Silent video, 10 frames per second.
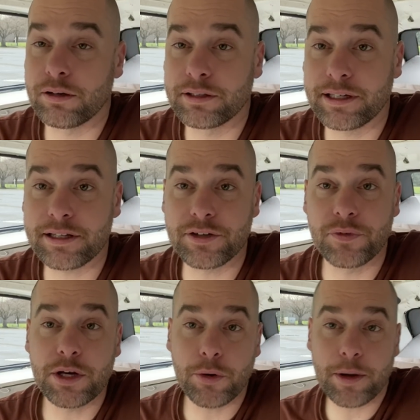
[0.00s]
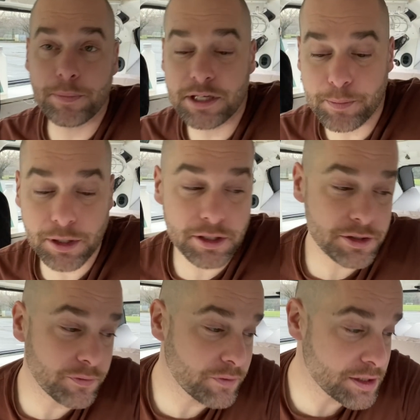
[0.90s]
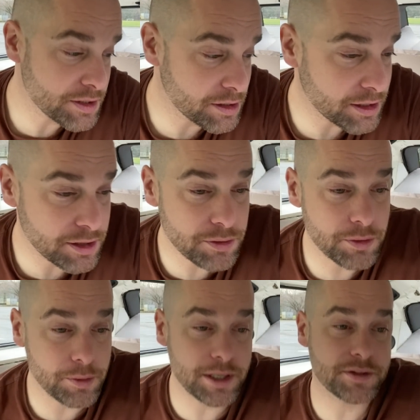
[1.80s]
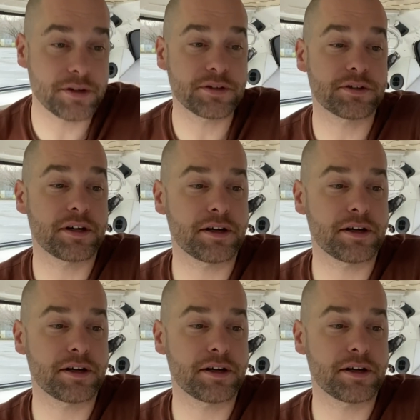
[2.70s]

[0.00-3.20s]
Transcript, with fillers: get this video up and eat my lunch and finish clicking through the rest of this